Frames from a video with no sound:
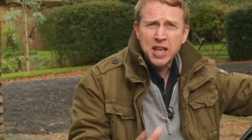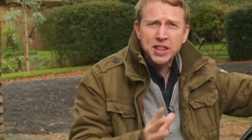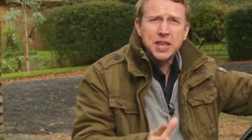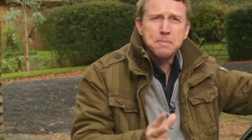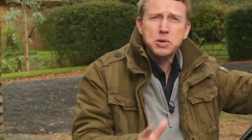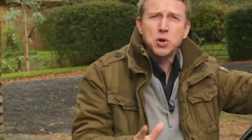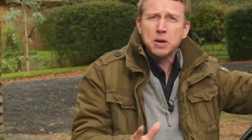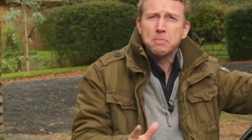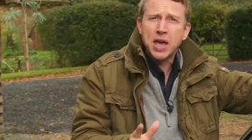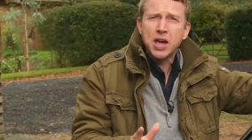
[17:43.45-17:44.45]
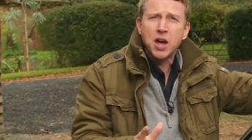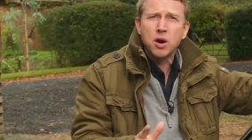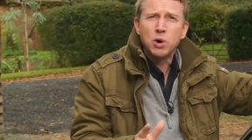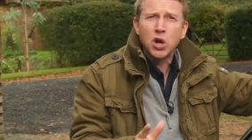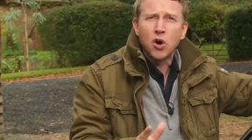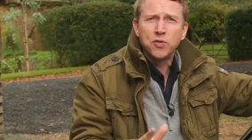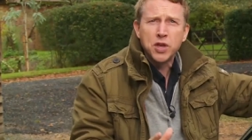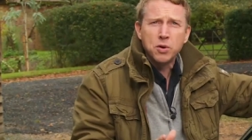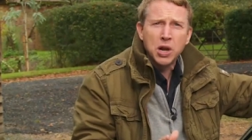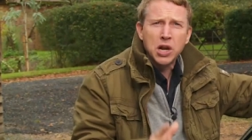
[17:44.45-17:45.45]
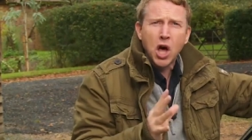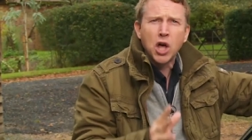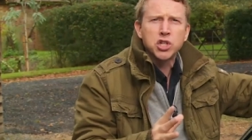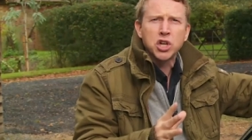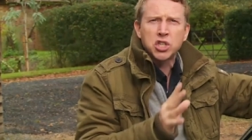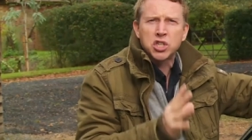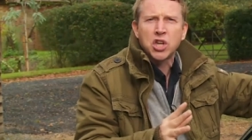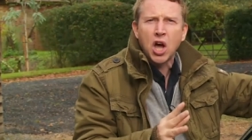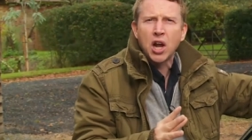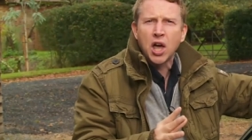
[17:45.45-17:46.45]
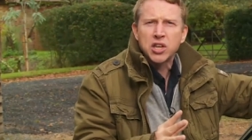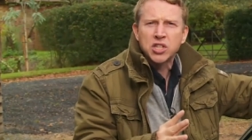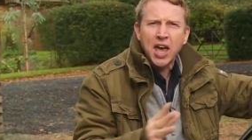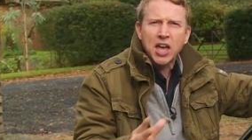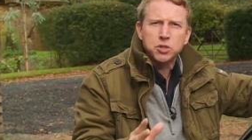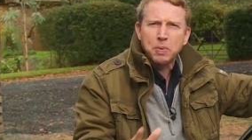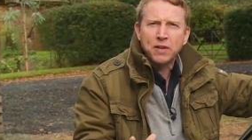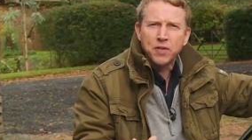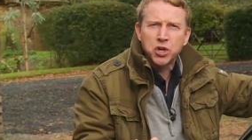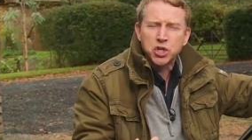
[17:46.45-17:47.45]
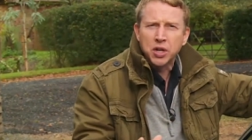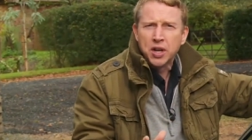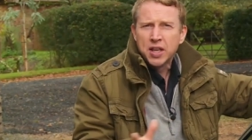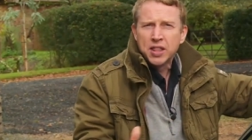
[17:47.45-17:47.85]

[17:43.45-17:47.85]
the Munich maker will offer you a larger, stylised hatchback version,